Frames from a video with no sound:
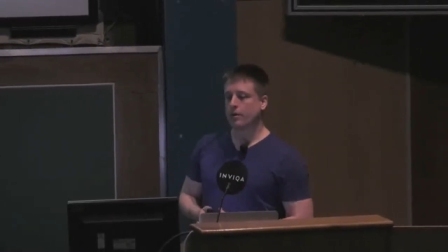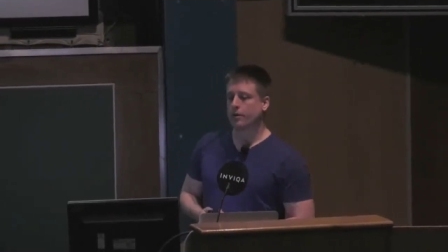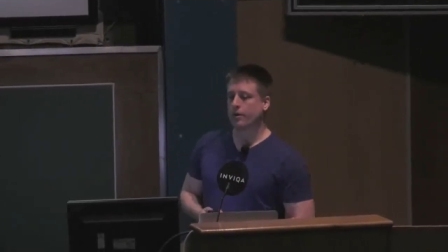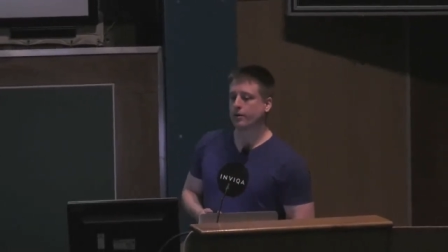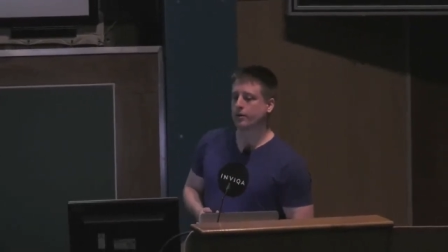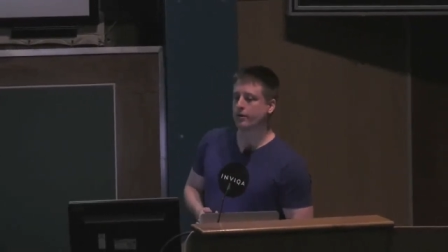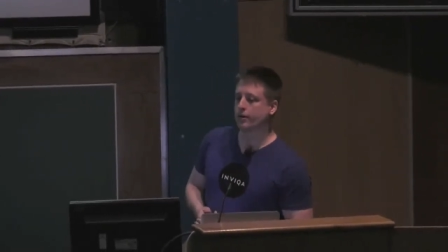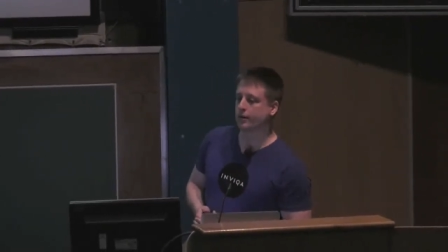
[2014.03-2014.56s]

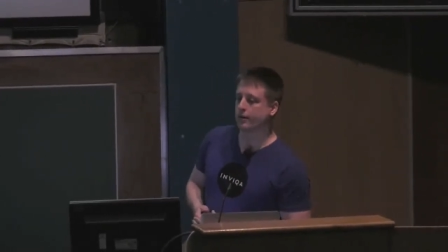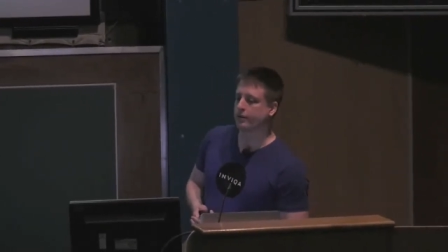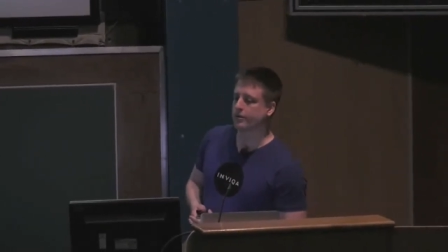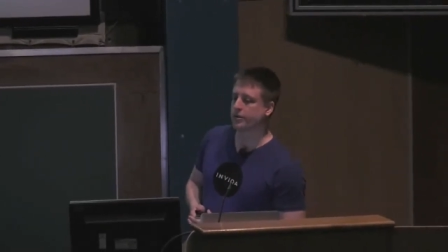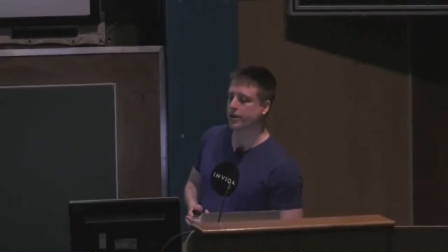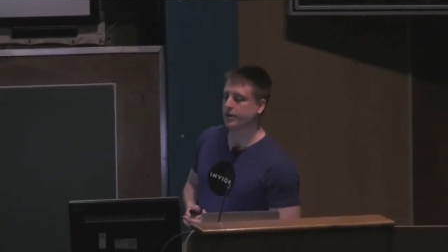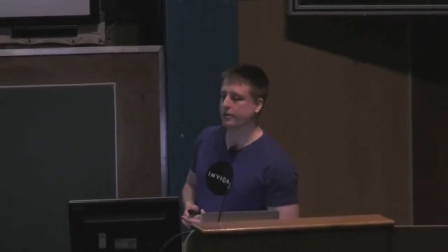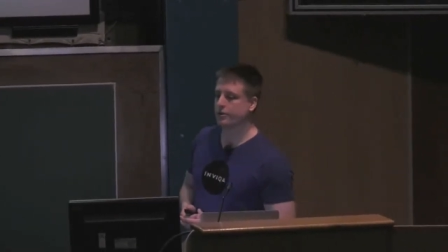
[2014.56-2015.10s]
The only thing
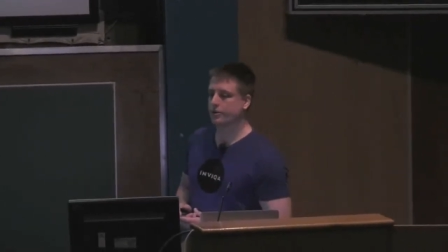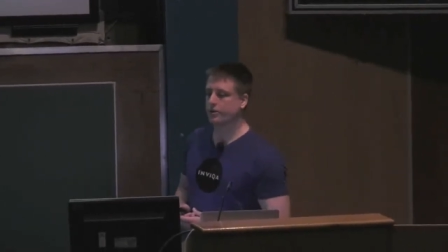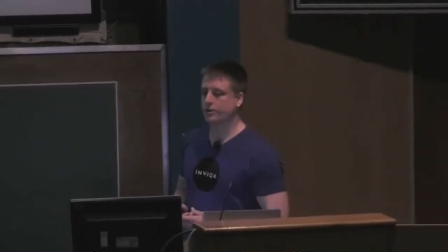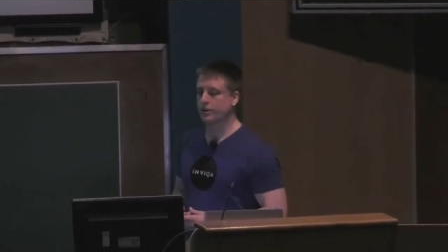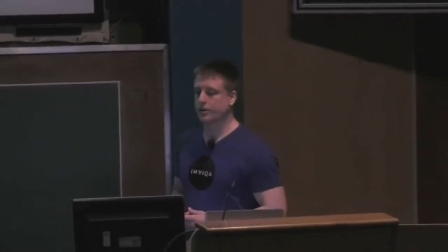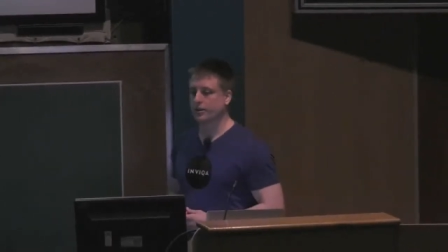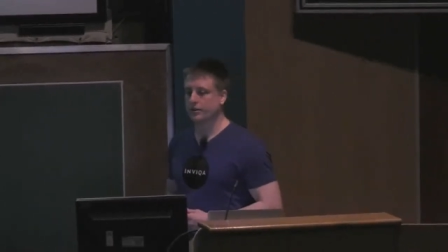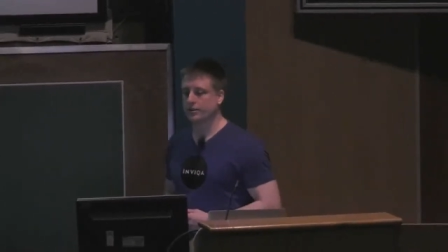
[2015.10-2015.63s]
that's
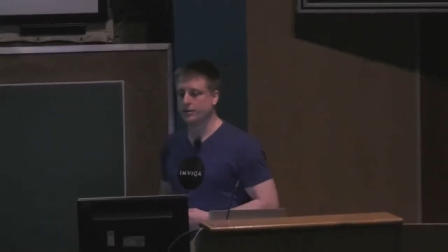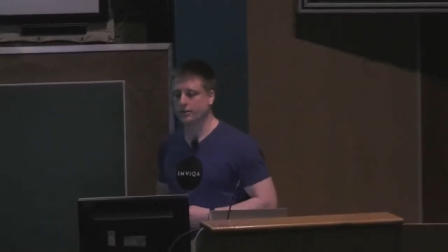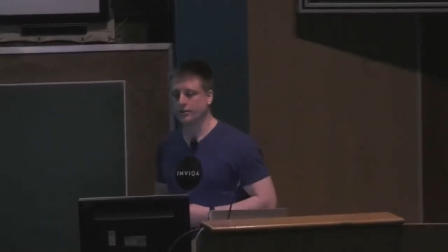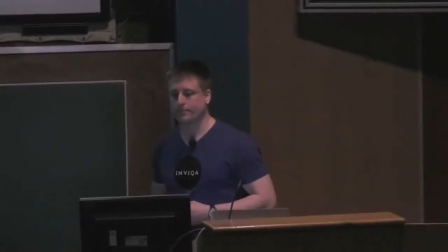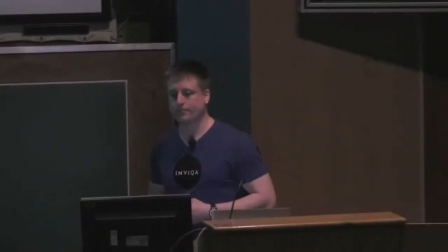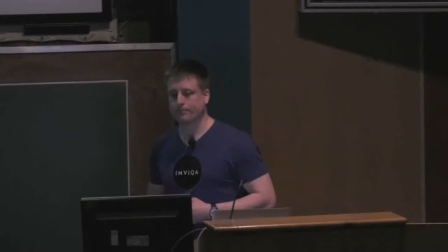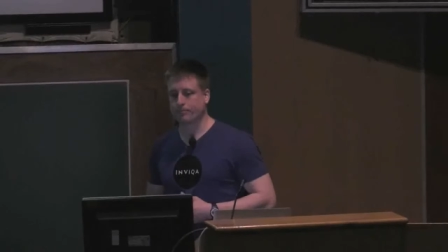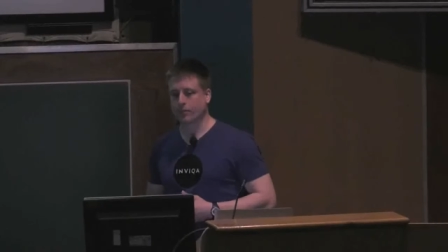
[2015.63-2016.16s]
changed
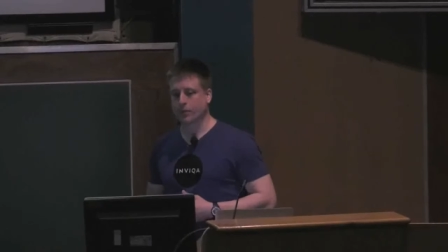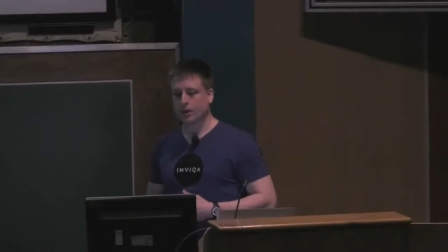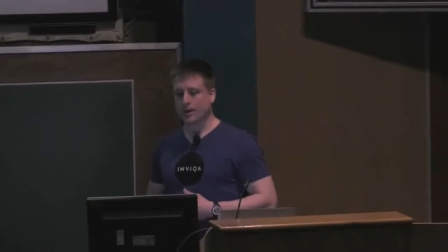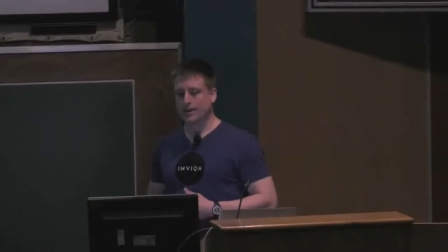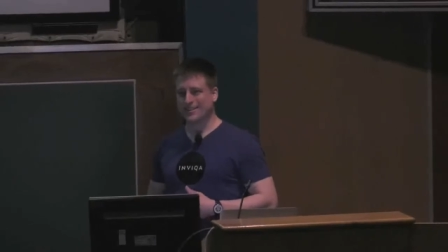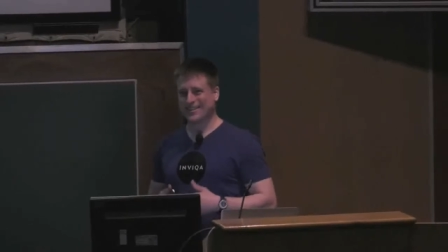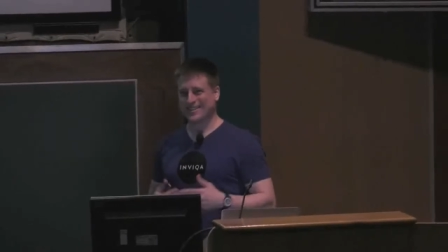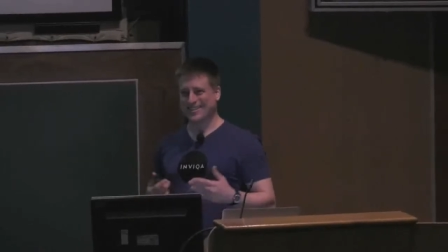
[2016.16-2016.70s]
is
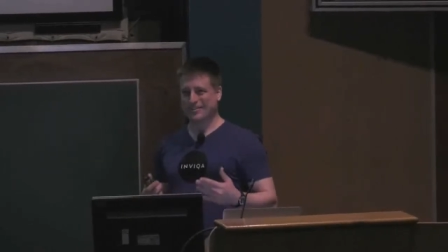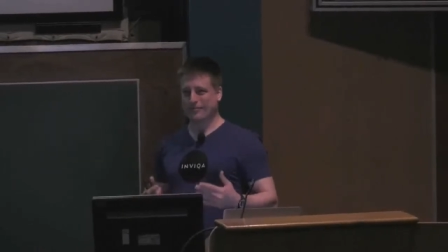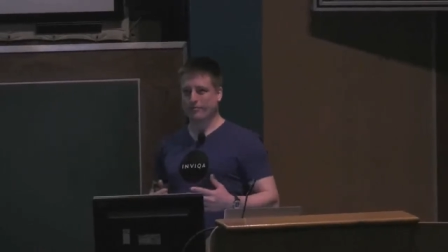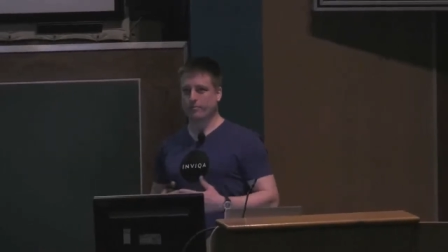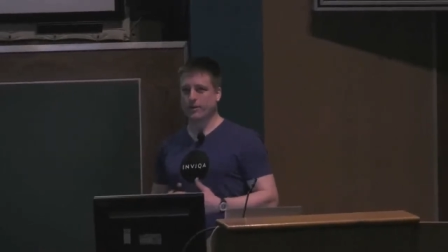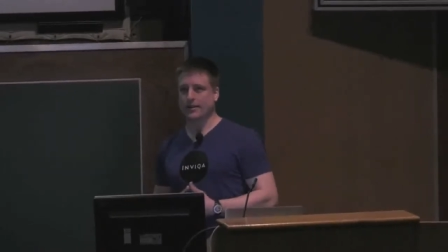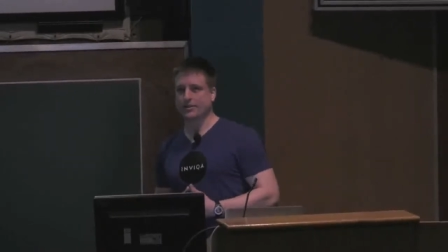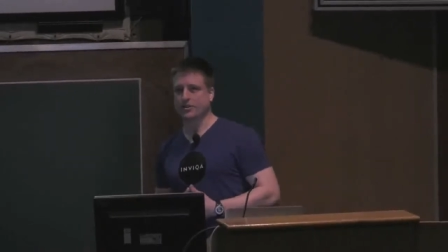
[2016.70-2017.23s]
it's in a
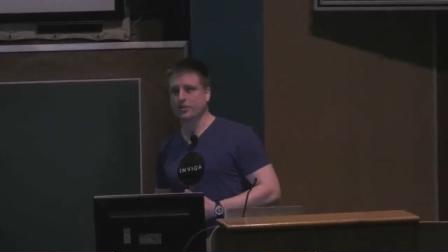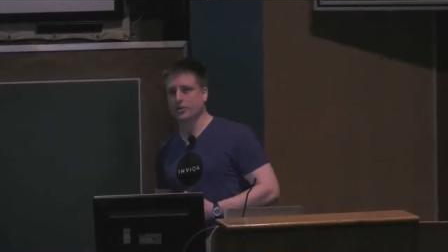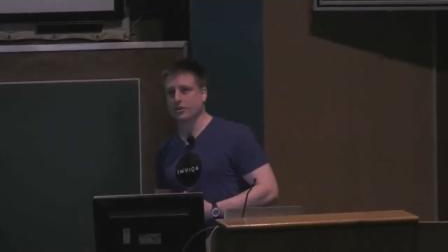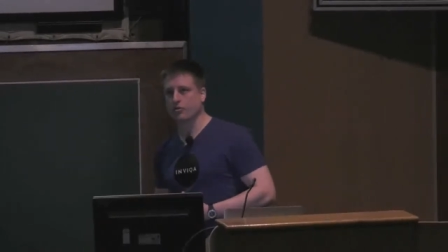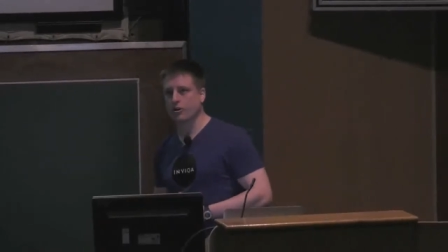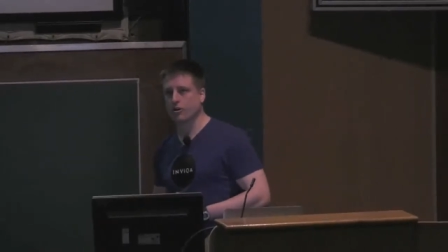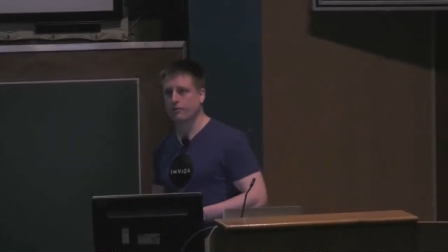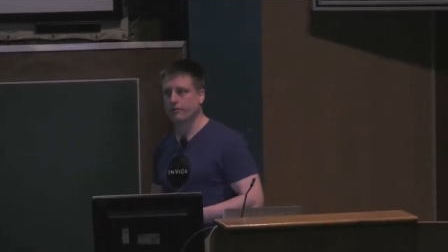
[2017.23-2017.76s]
different place on the
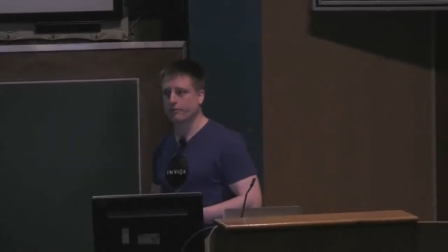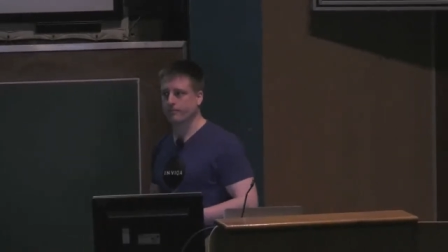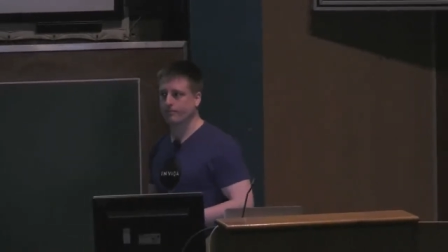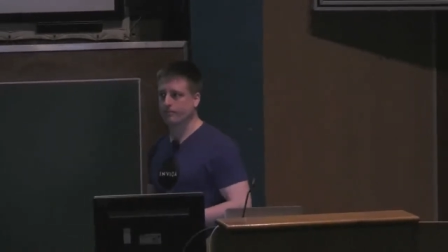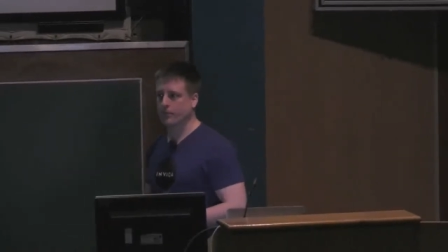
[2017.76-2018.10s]
graph.